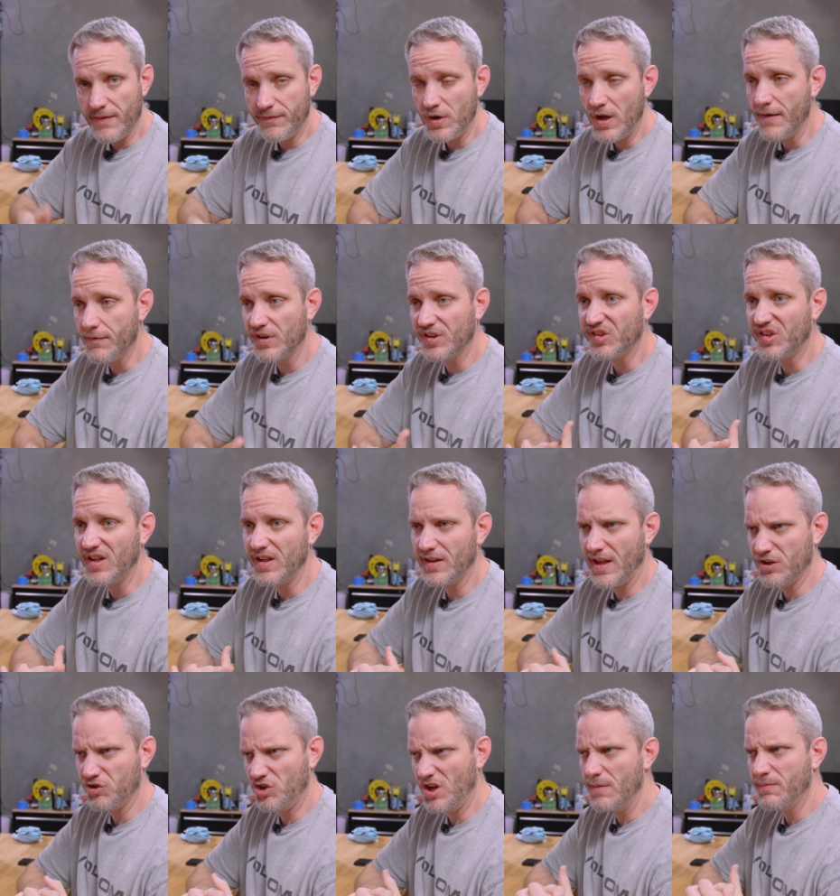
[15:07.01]
If you ever see
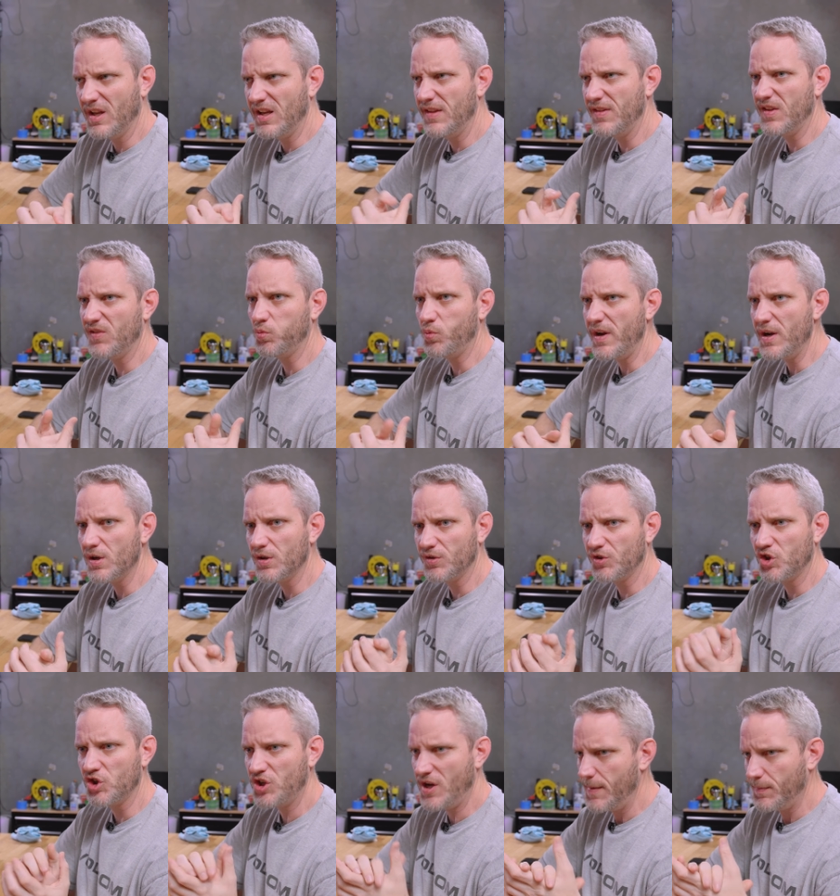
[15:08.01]
like, Jay, I'm getting these
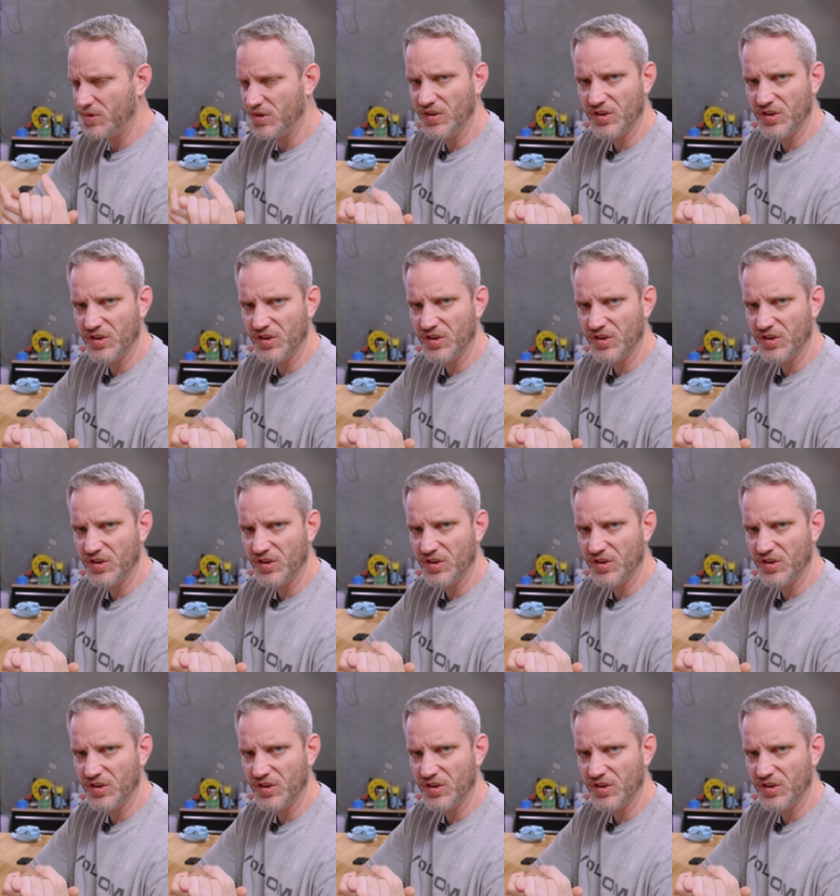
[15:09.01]
weird shapes